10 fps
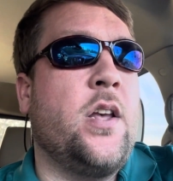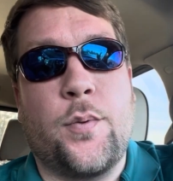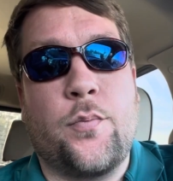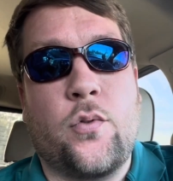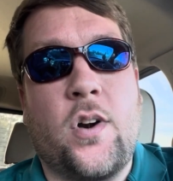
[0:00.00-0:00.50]

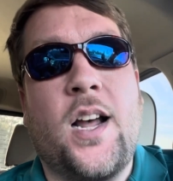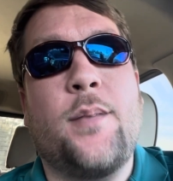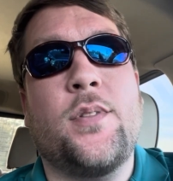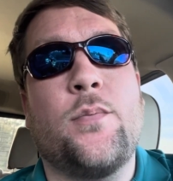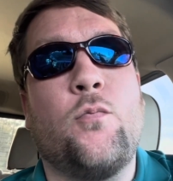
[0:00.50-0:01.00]
The
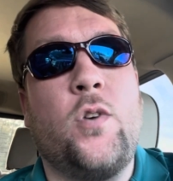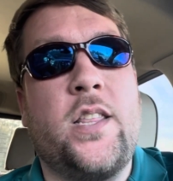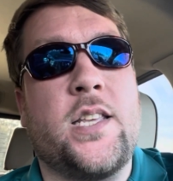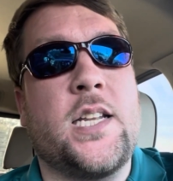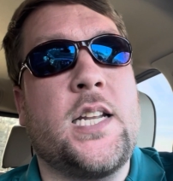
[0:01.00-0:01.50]
problem
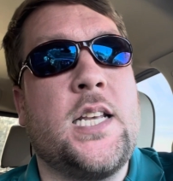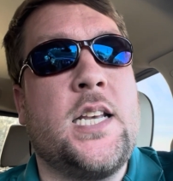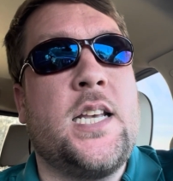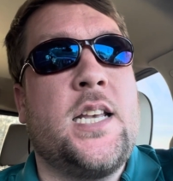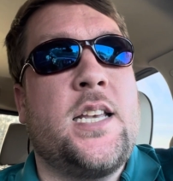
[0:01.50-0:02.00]
with it
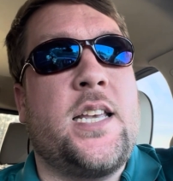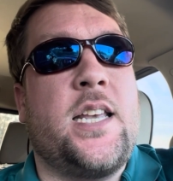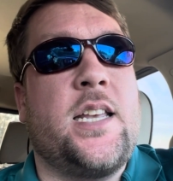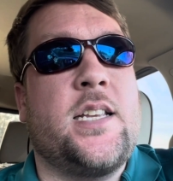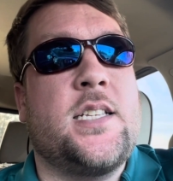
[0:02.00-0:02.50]

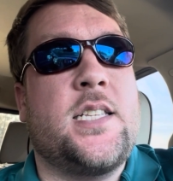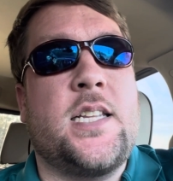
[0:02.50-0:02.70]
is